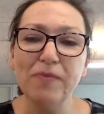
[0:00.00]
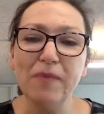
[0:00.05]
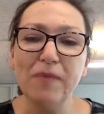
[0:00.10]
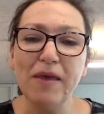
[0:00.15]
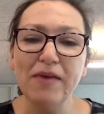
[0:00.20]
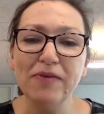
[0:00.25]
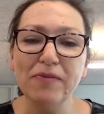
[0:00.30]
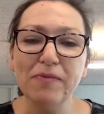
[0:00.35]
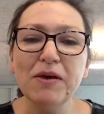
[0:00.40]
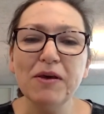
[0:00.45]

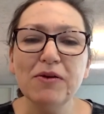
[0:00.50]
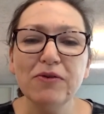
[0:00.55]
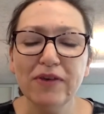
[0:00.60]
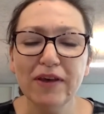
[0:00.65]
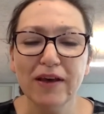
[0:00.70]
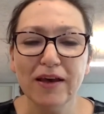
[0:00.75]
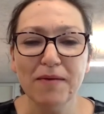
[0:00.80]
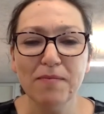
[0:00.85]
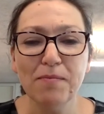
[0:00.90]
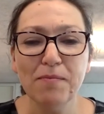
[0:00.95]

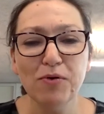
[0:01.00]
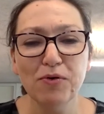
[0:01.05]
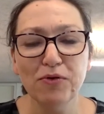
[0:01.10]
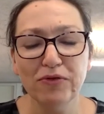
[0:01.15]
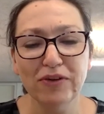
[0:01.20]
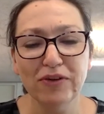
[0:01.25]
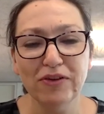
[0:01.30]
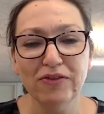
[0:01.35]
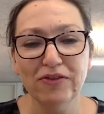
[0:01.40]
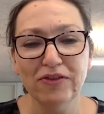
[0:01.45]
music
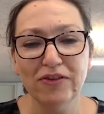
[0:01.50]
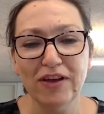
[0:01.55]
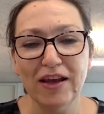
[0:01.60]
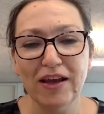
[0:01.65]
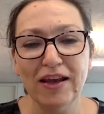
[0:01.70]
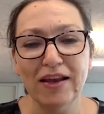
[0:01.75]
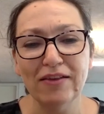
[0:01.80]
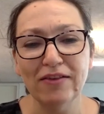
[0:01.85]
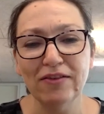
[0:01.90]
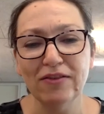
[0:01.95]
important
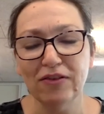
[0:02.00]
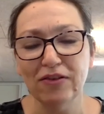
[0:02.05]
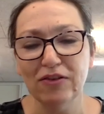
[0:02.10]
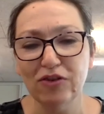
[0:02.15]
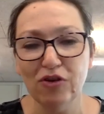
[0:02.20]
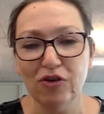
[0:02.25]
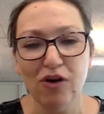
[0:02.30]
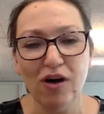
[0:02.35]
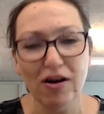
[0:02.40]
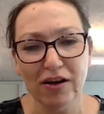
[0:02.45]
in
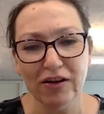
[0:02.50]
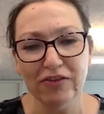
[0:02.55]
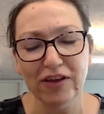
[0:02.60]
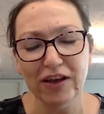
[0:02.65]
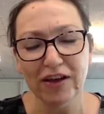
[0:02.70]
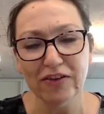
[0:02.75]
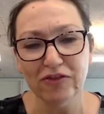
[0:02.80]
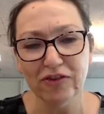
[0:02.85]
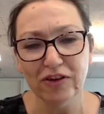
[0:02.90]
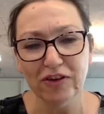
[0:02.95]
your
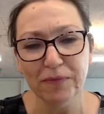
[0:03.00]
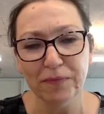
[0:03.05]
architecture?